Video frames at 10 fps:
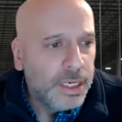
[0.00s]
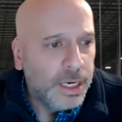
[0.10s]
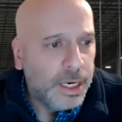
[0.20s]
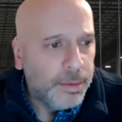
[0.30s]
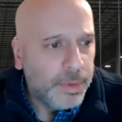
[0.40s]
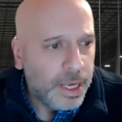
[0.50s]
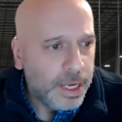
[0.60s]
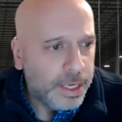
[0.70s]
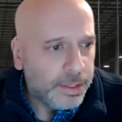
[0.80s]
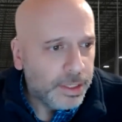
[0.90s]

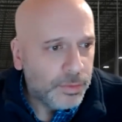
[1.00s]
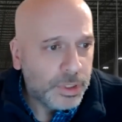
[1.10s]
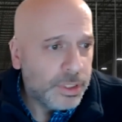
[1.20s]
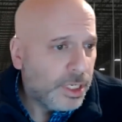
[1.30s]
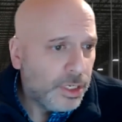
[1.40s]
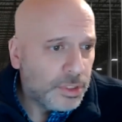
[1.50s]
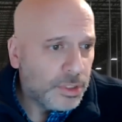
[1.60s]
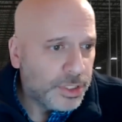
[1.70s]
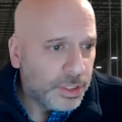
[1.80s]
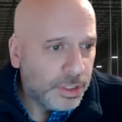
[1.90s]
And it will continue its
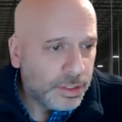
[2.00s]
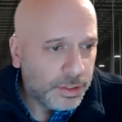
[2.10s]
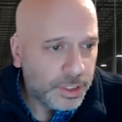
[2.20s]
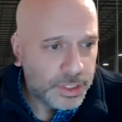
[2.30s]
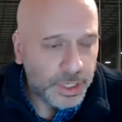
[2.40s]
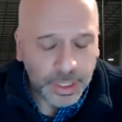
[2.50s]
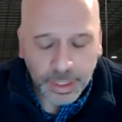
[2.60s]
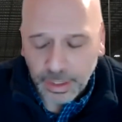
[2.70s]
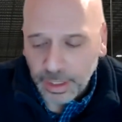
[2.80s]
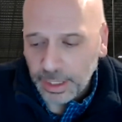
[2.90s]
mission until it's done
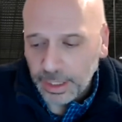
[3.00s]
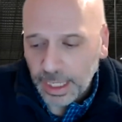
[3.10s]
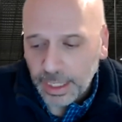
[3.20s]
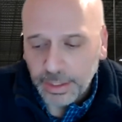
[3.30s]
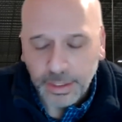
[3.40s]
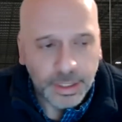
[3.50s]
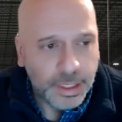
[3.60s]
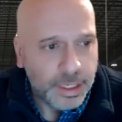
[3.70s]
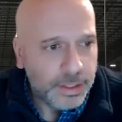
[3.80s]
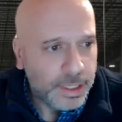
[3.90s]
and land
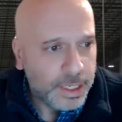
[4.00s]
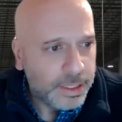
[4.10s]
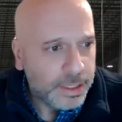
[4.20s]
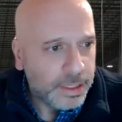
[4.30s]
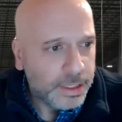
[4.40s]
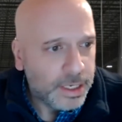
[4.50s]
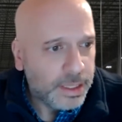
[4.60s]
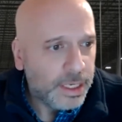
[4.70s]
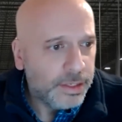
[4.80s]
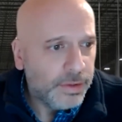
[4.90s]
at
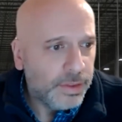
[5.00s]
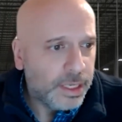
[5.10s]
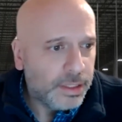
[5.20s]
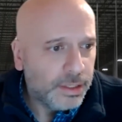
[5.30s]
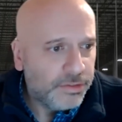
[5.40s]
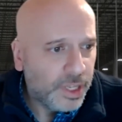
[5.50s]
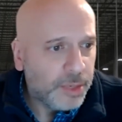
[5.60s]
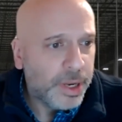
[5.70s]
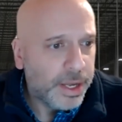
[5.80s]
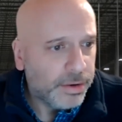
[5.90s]
the end of that
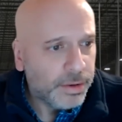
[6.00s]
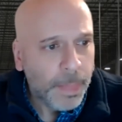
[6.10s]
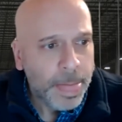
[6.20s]
flight pattern.